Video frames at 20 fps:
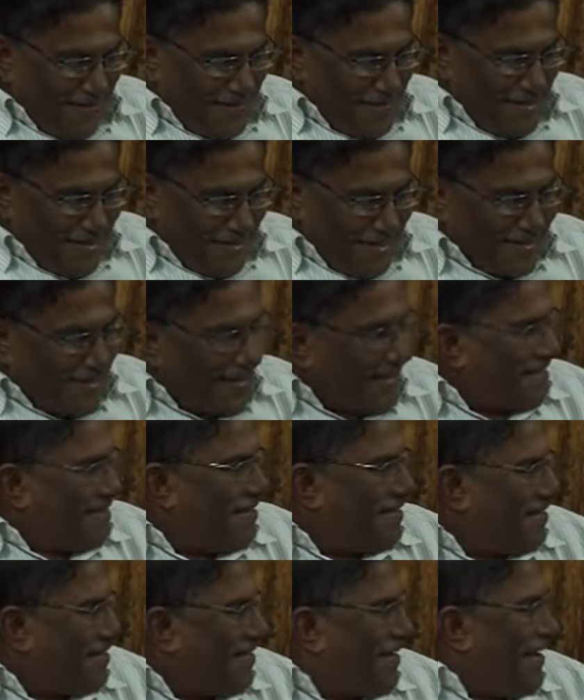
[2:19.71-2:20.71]
These are
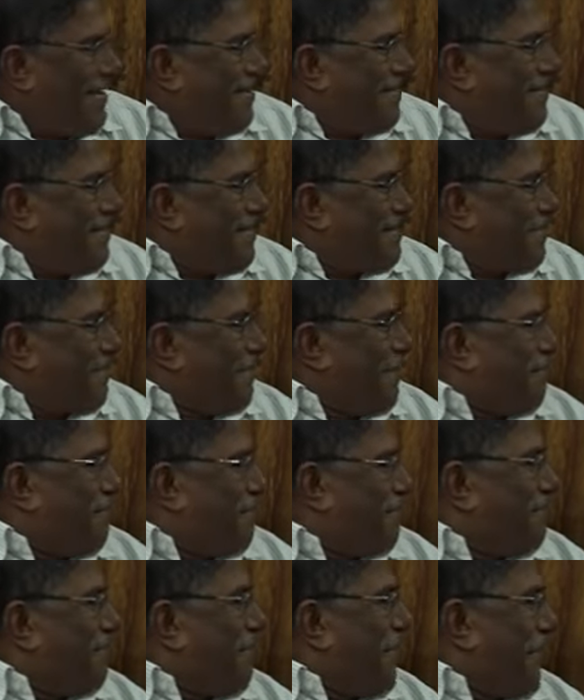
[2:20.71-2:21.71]
certain realities you
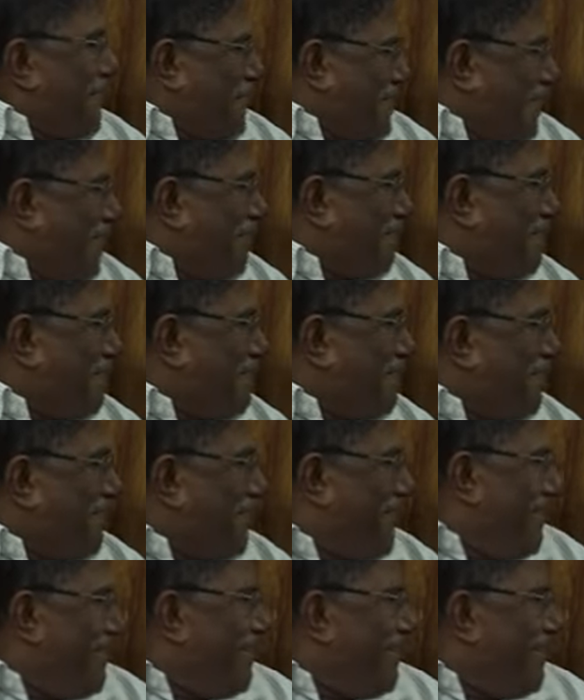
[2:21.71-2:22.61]
have to accept.